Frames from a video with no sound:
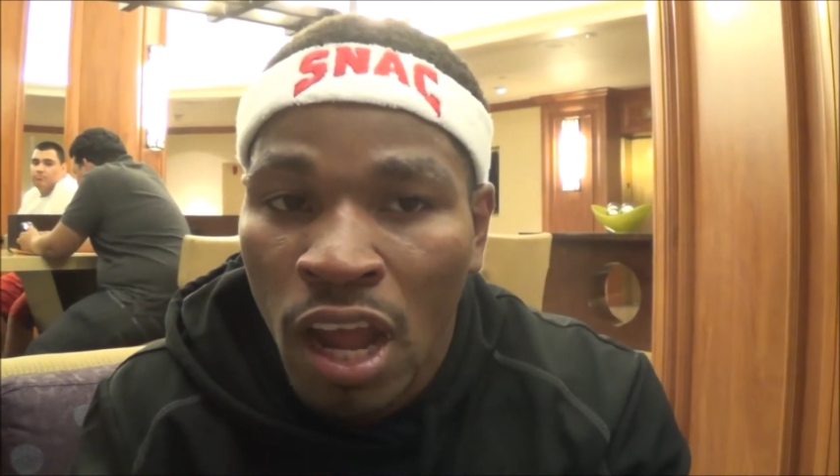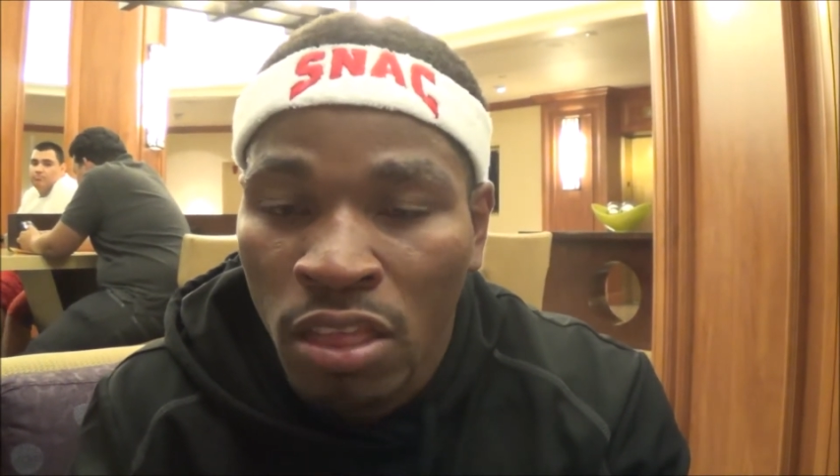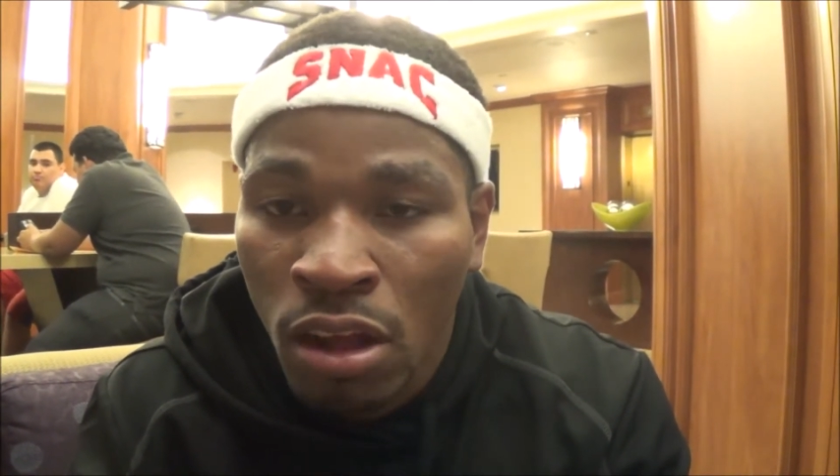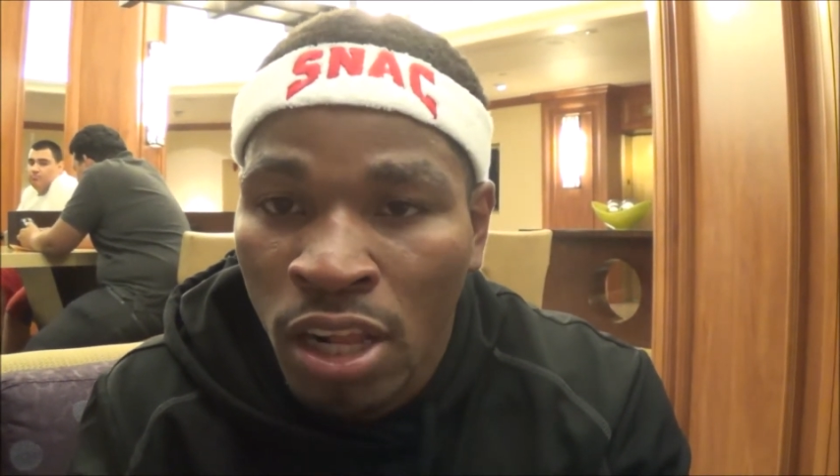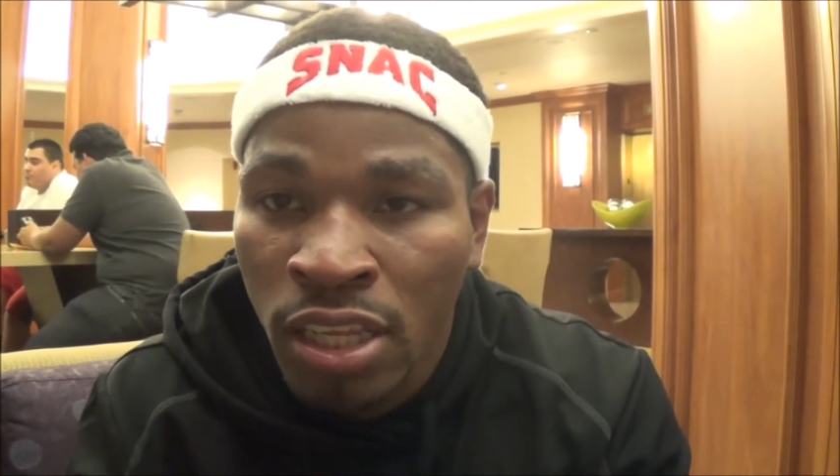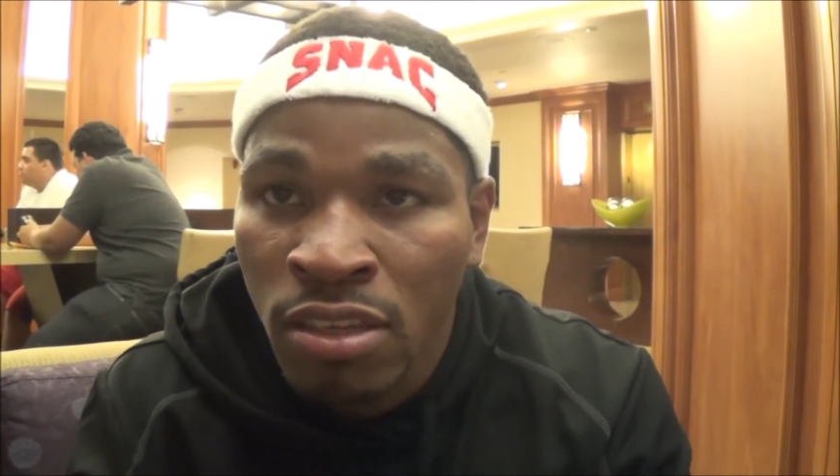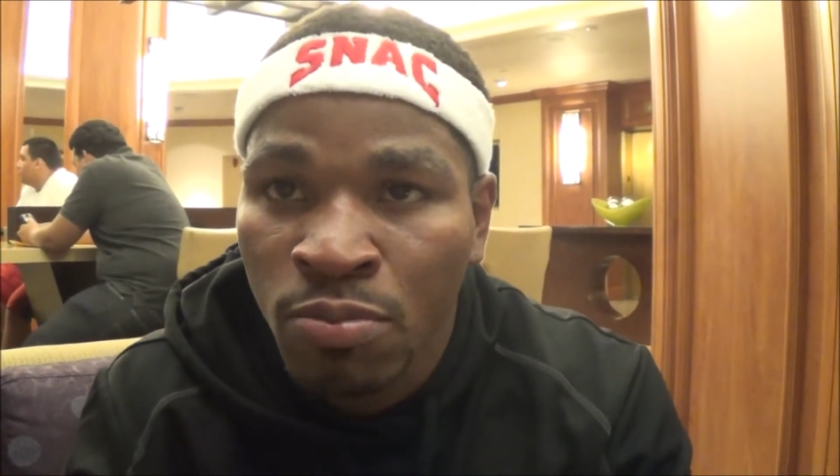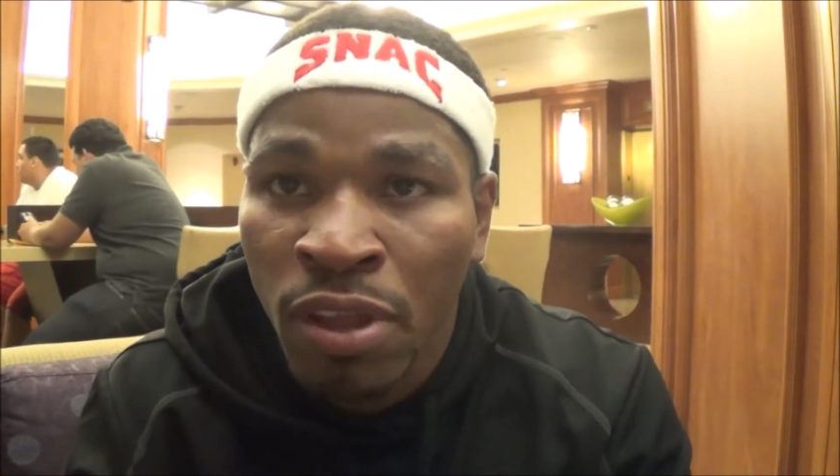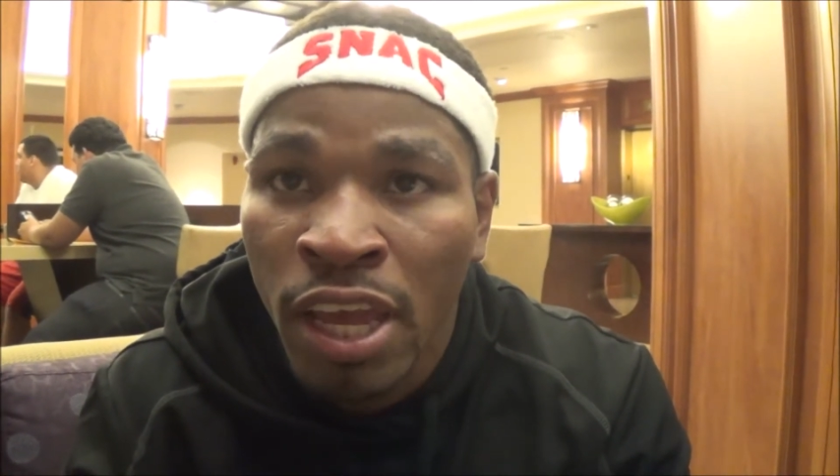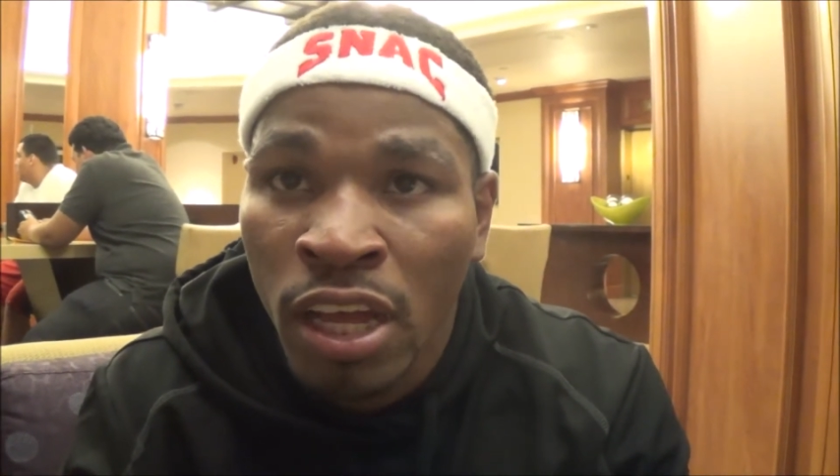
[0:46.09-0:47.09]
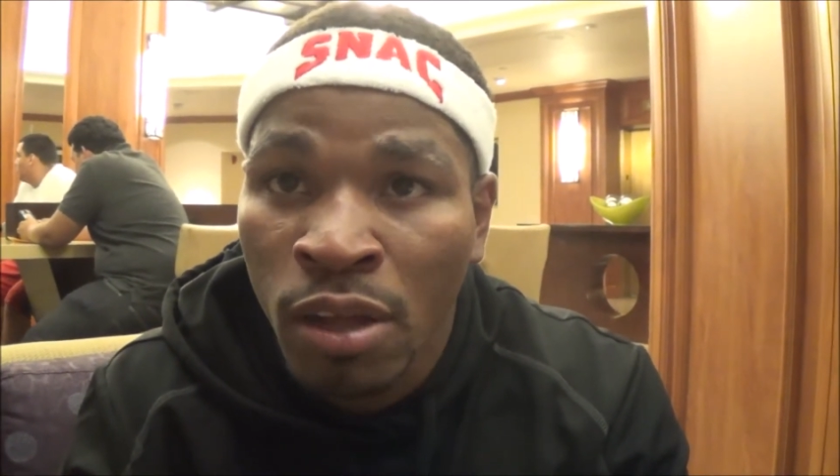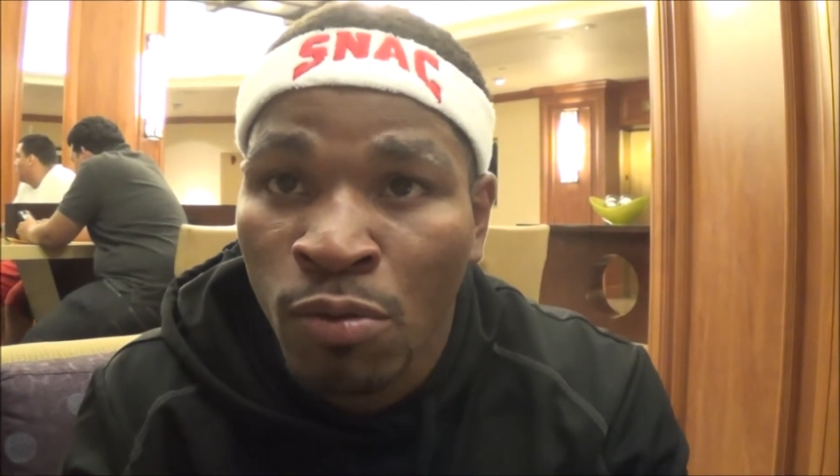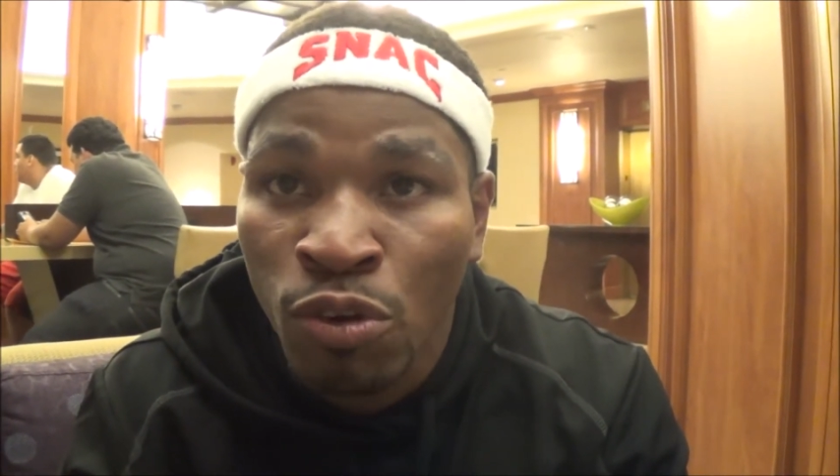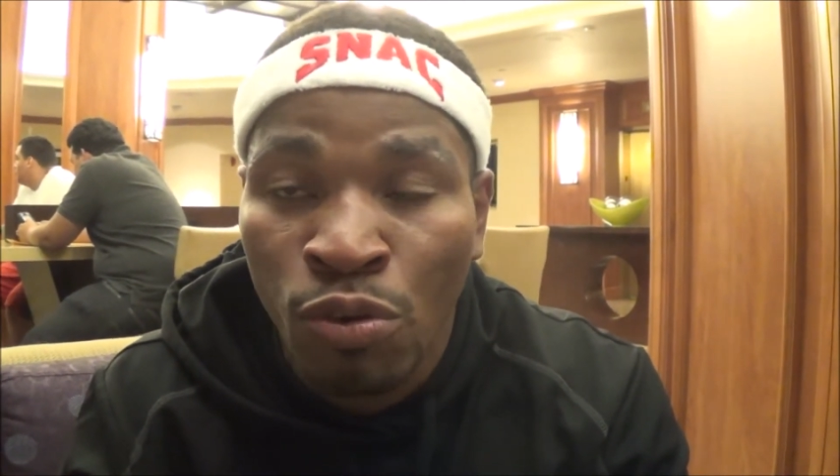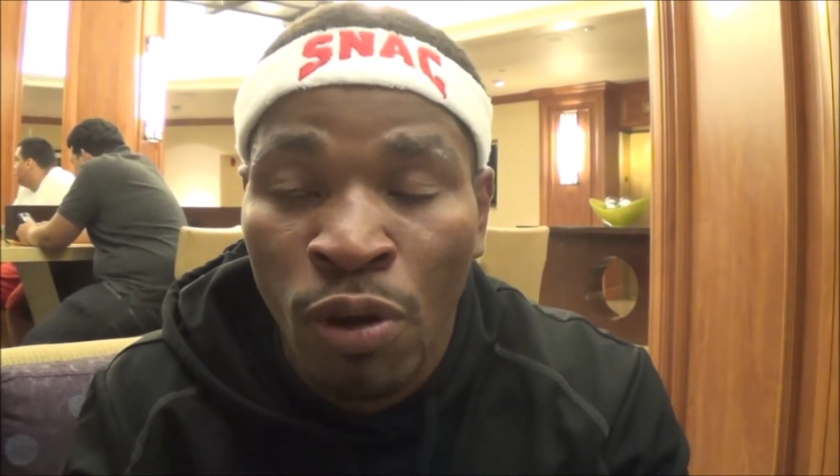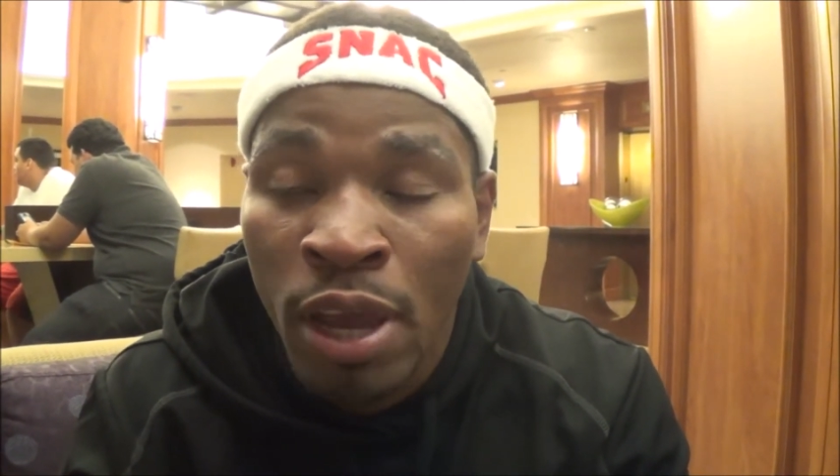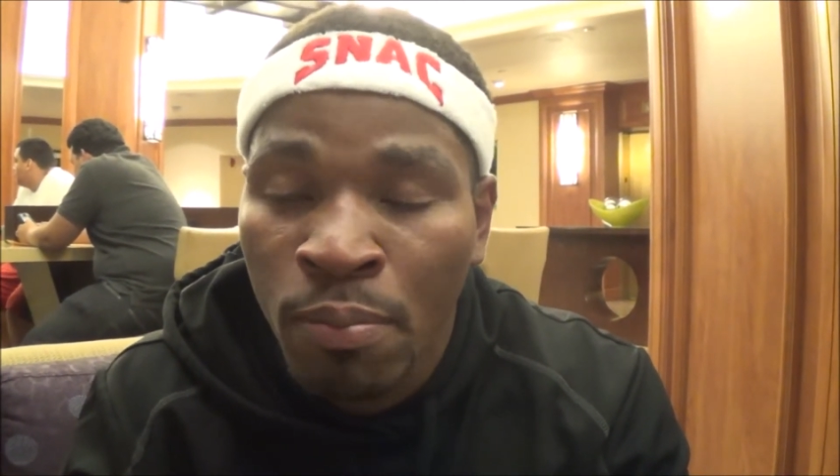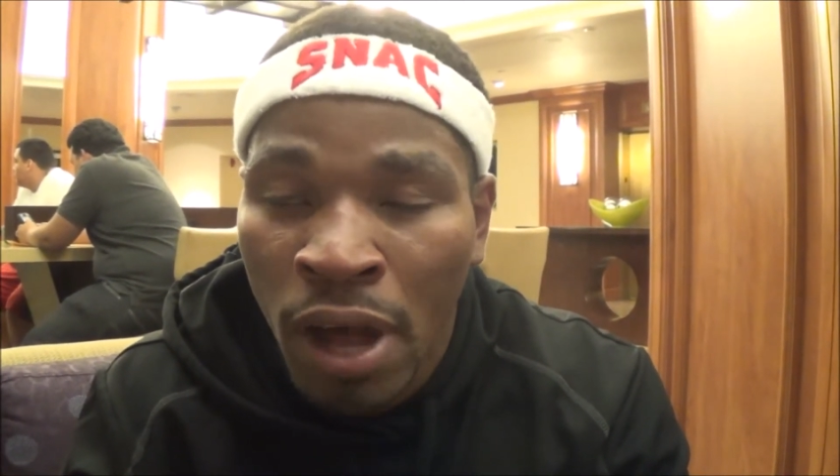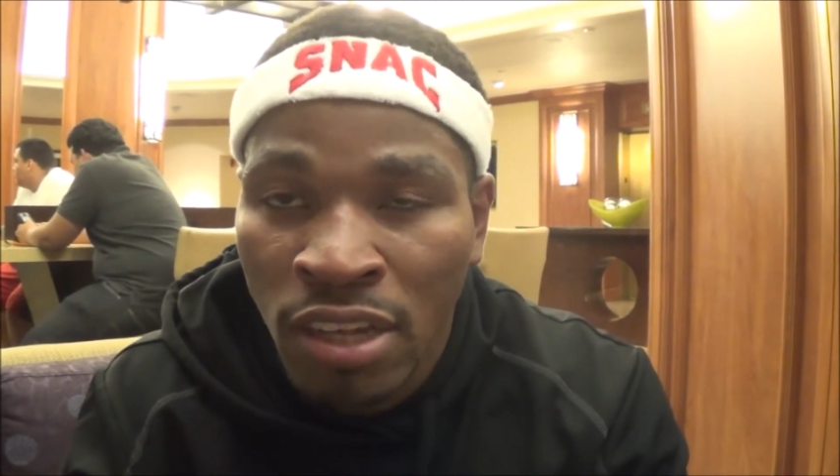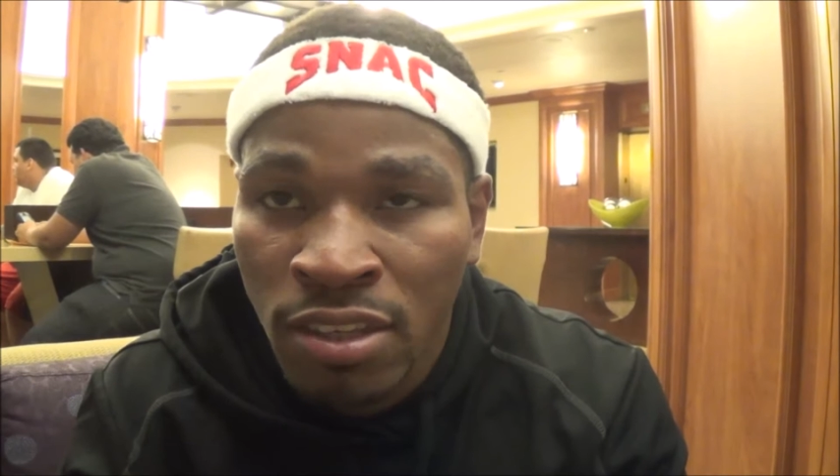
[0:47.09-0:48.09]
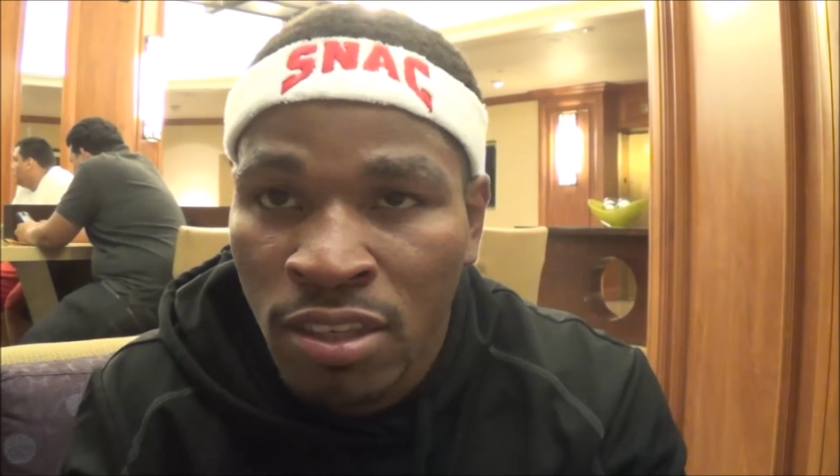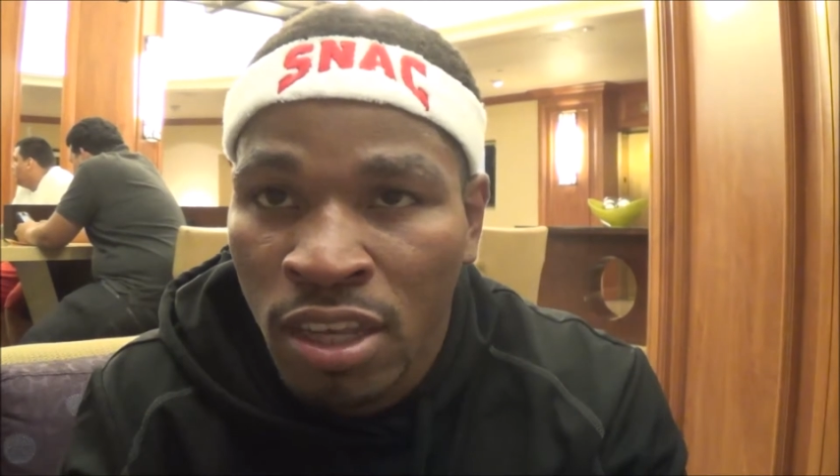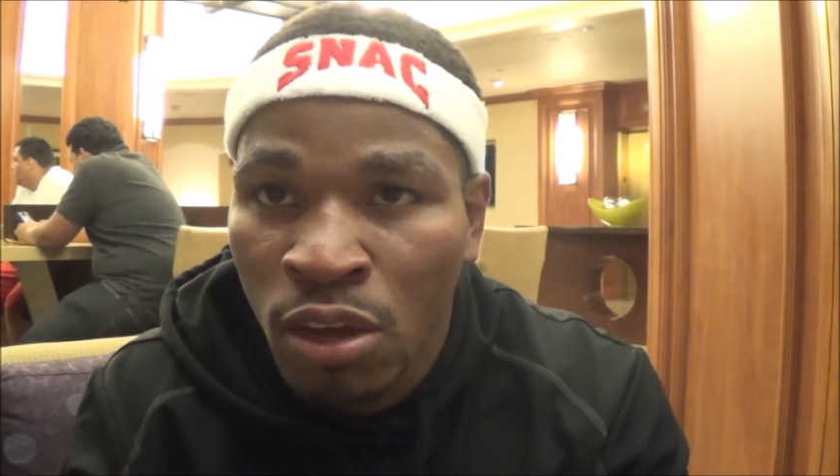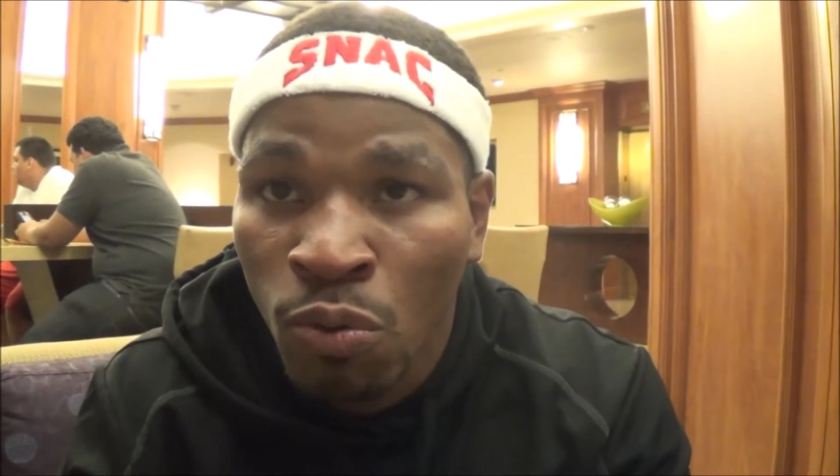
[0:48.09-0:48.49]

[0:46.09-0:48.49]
I thought he displayed great boxing skill,